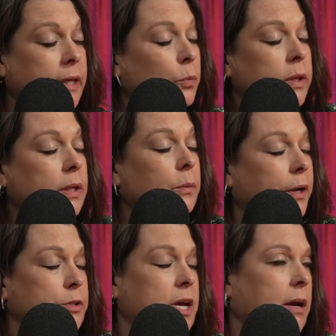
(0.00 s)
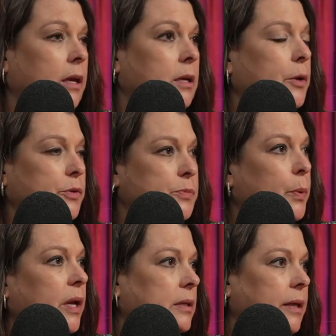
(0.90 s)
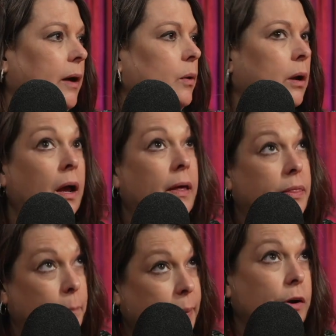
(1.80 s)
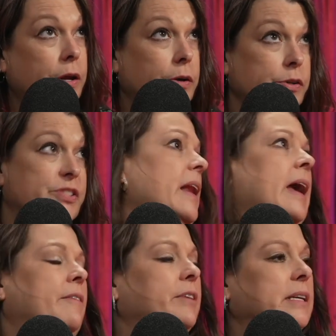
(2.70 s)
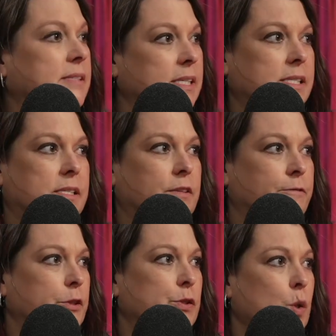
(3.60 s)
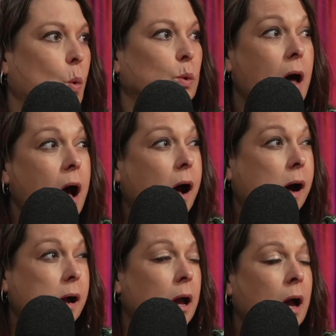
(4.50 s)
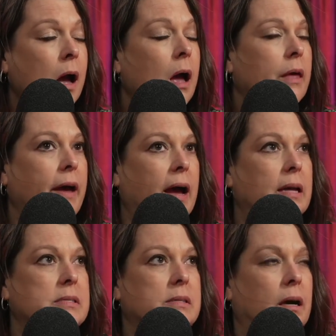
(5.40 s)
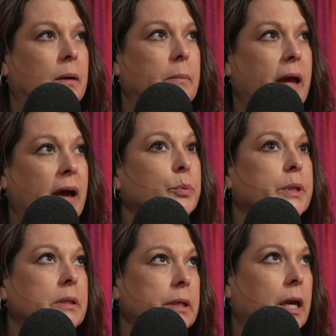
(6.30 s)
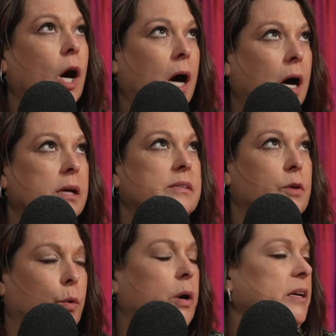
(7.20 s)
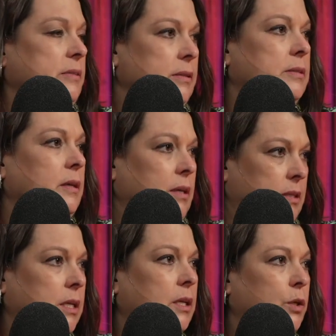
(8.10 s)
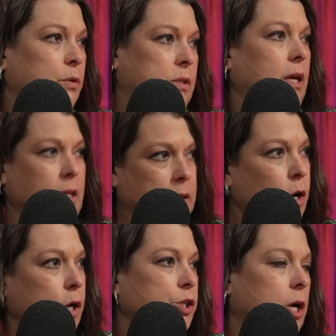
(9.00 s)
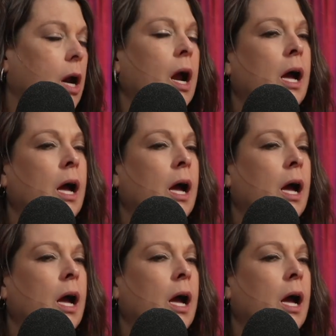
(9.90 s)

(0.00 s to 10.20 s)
And really what you're talking about is breaking down the barriers that have existed for so long that have really caused the crisis to continue to get larger.